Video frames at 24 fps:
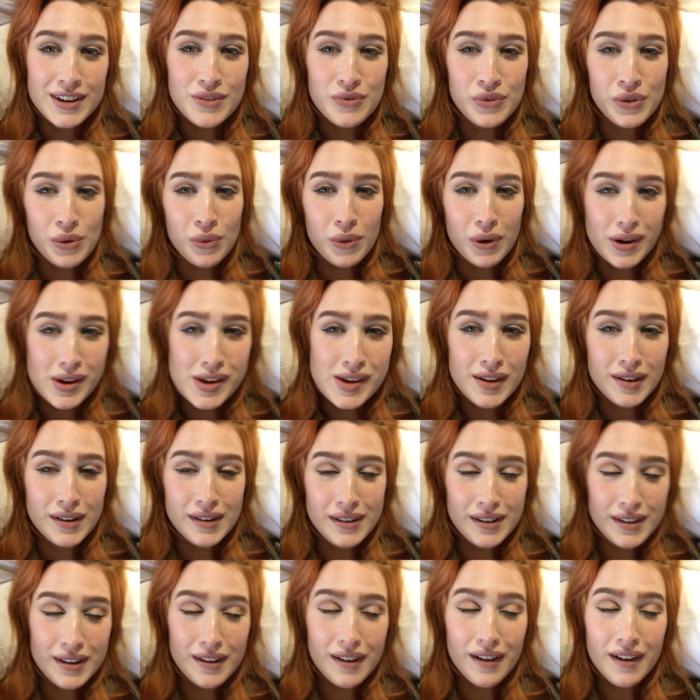If you're working
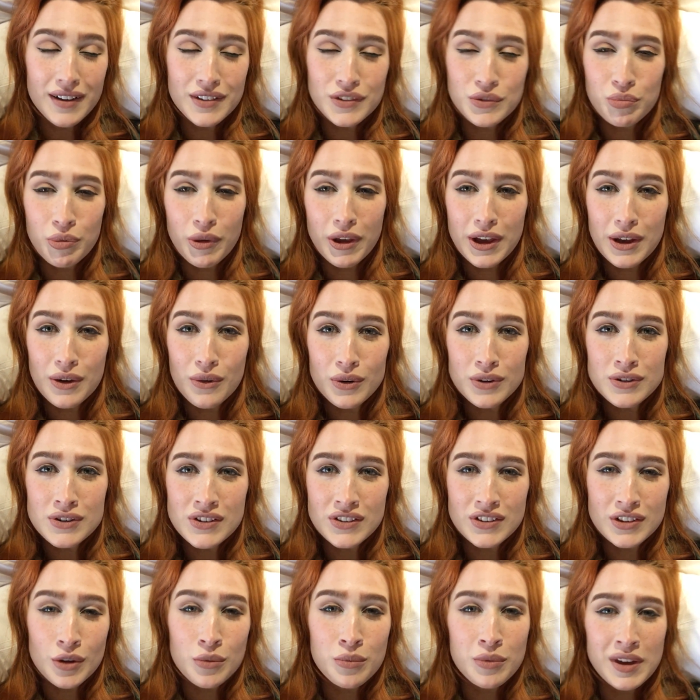on a cosplay or
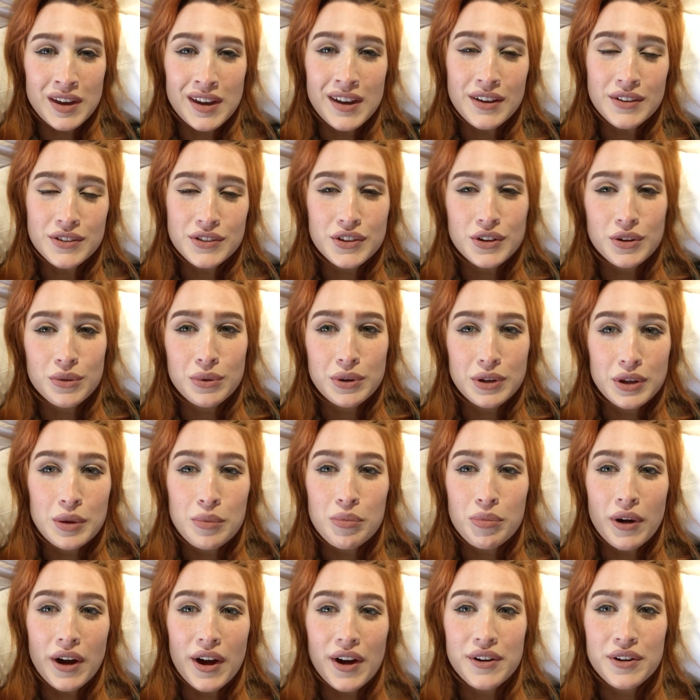just something else you're really
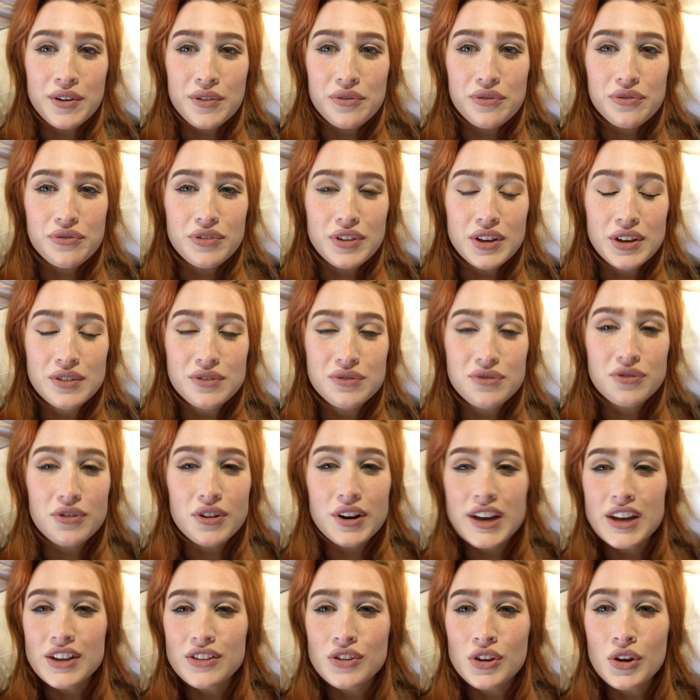proud of, feel
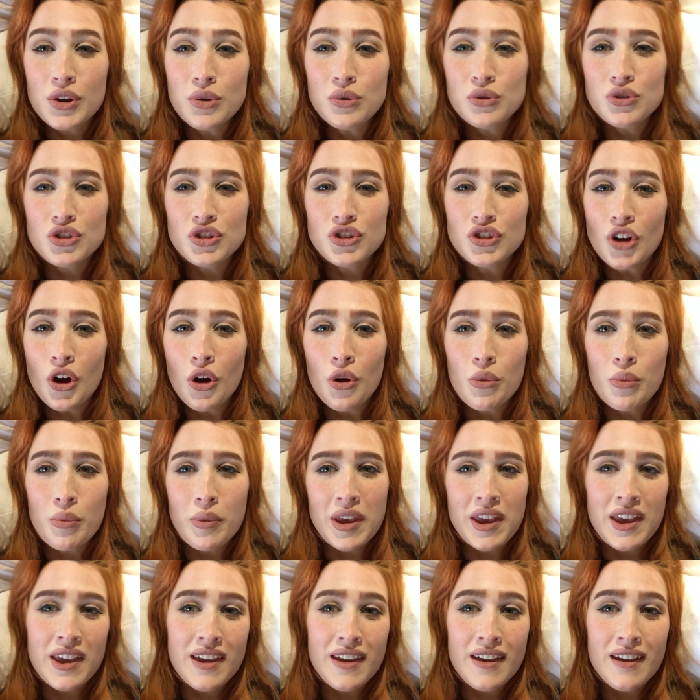free to show
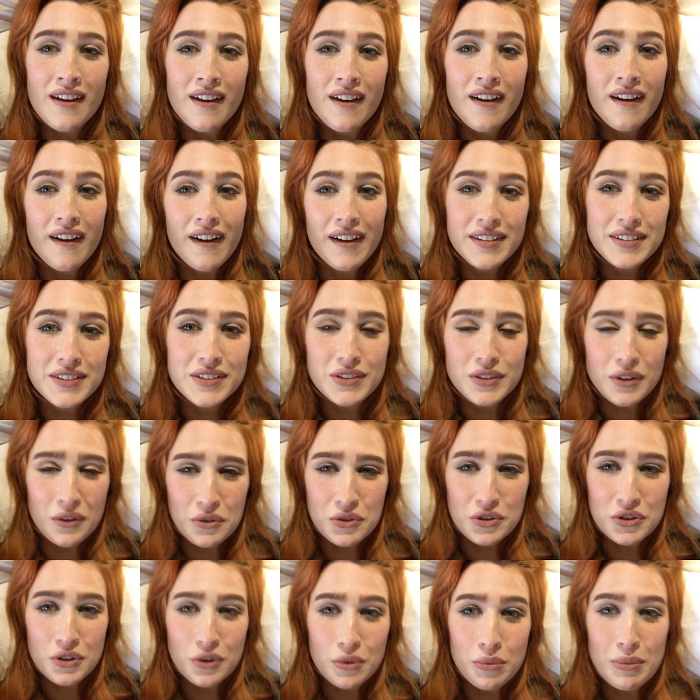me on
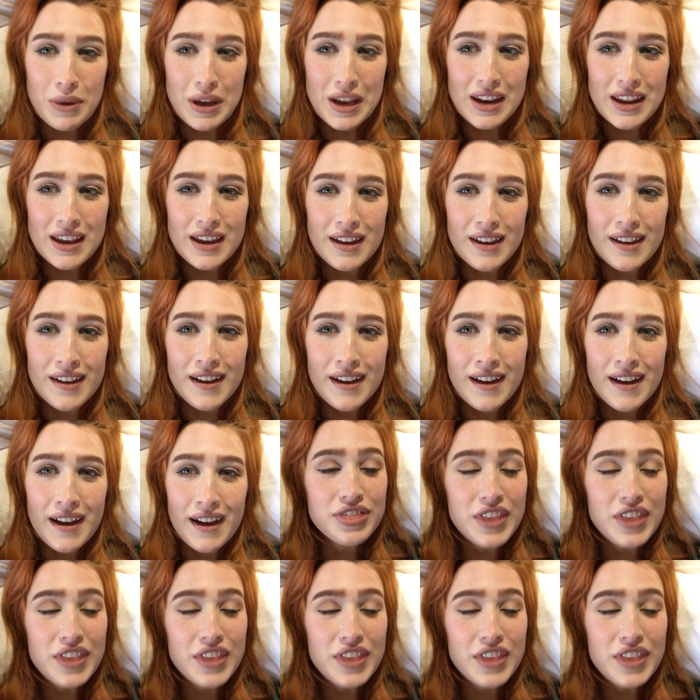social media.